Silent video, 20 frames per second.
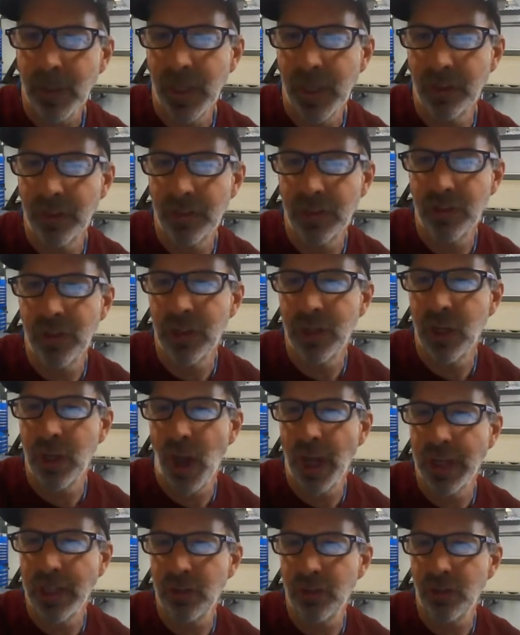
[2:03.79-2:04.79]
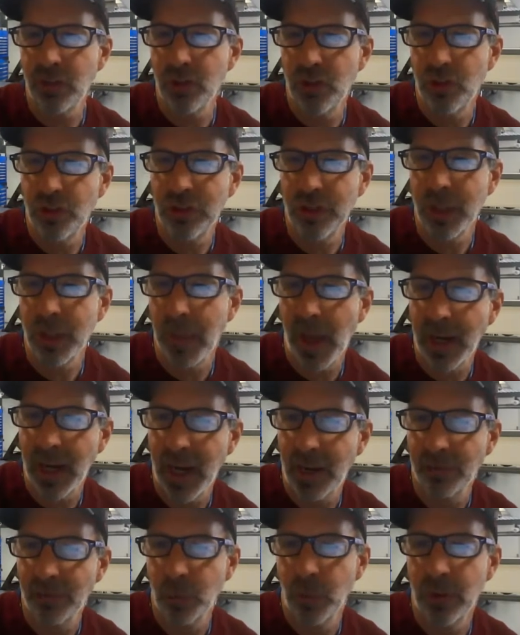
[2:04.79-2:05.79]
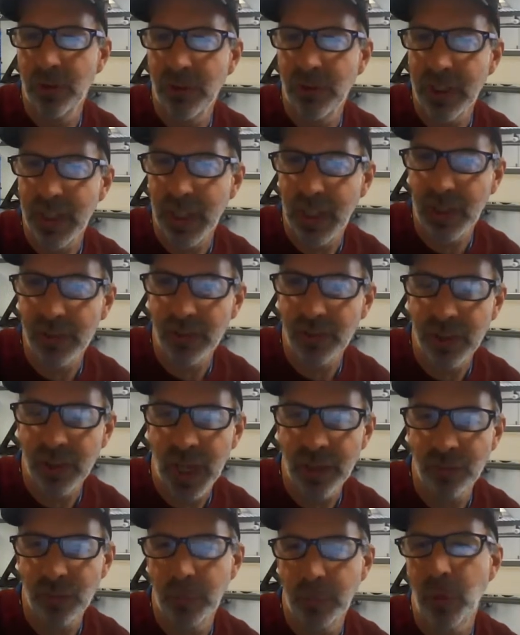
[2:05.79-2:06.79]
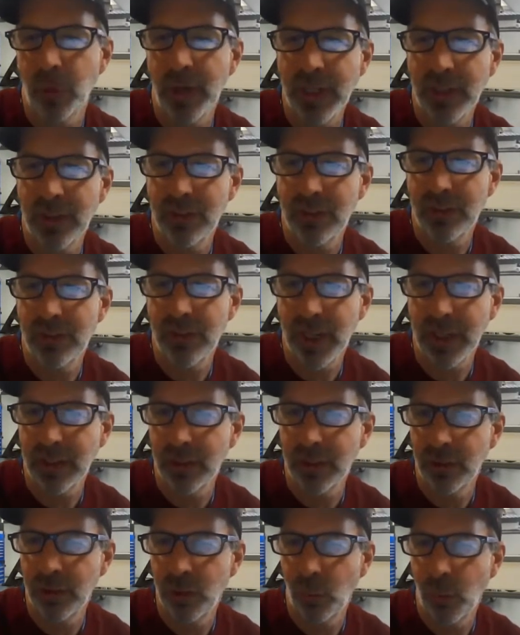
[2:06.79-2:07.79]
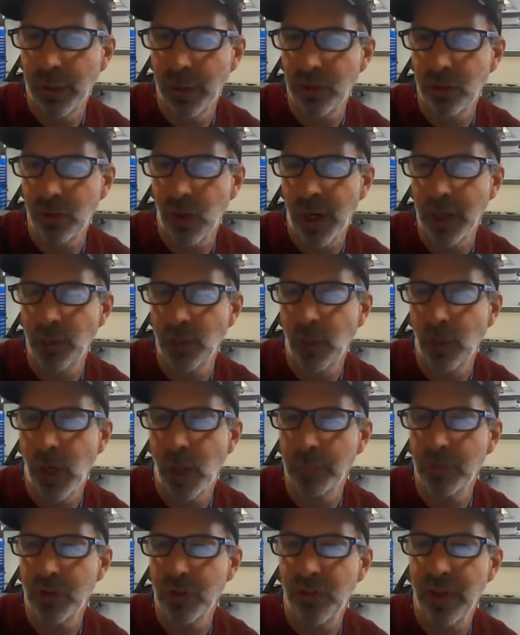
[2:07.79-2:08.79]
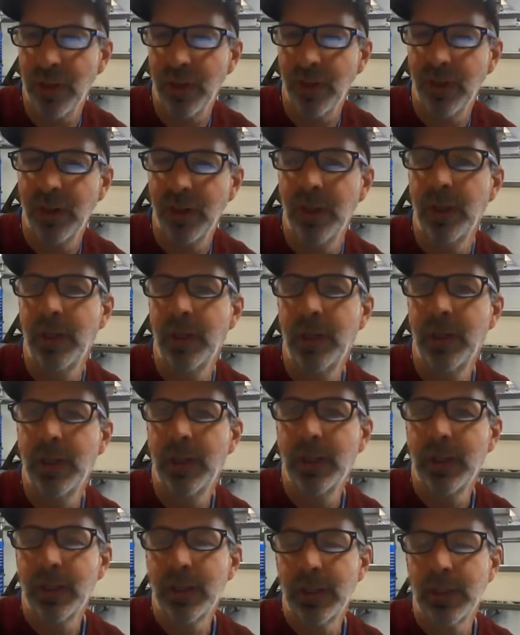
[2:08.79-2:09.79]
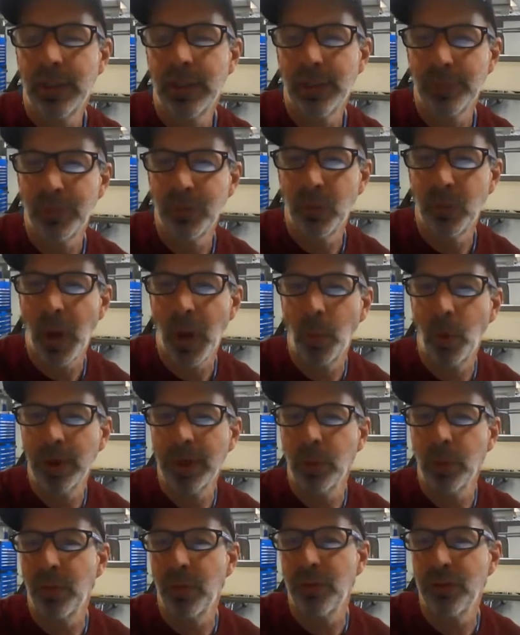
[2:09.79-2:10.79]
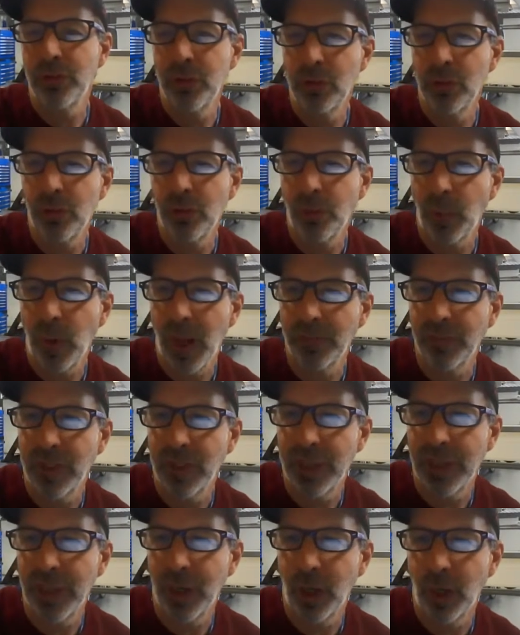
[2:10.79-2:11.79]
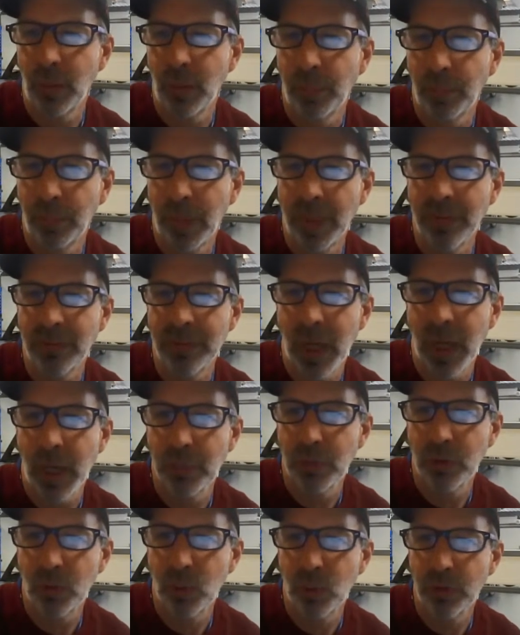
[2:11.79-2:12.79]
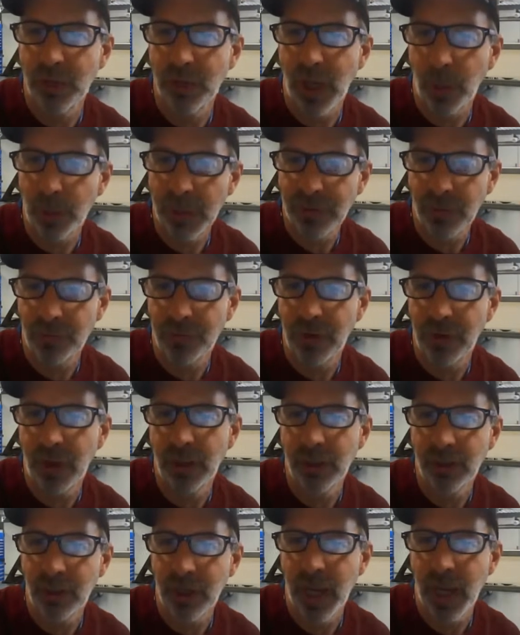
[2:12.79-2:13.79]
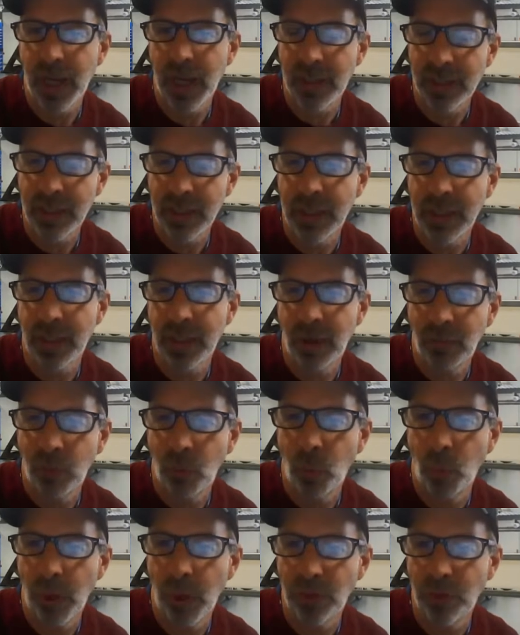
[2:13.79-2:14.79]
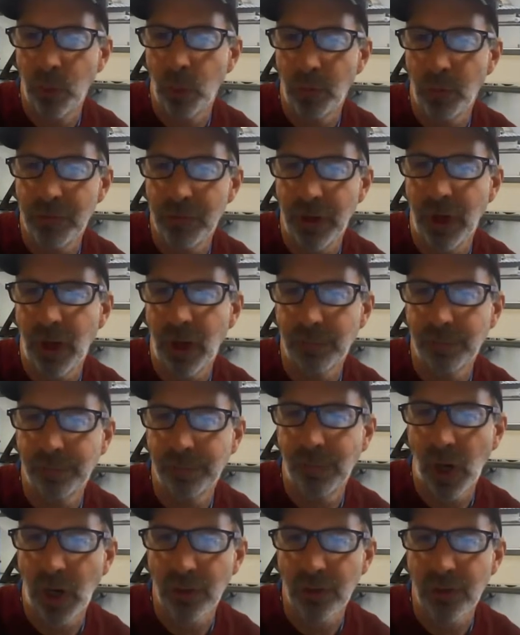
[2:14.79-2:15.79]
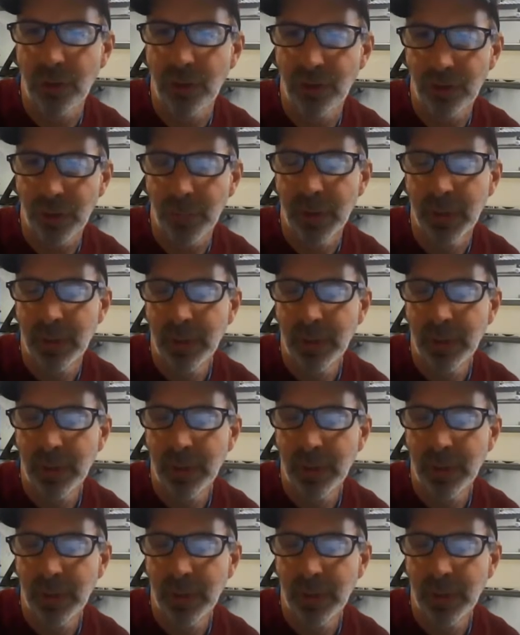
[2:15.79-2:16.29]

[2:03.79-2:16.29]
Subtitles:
And if he's in the audience, you should seek him out afterwards. He has some great insight into what he's trying to accomplish there. So by working with the students throughout the year, by the time school's out, we have a fairly good idea of the ones who will fit our system.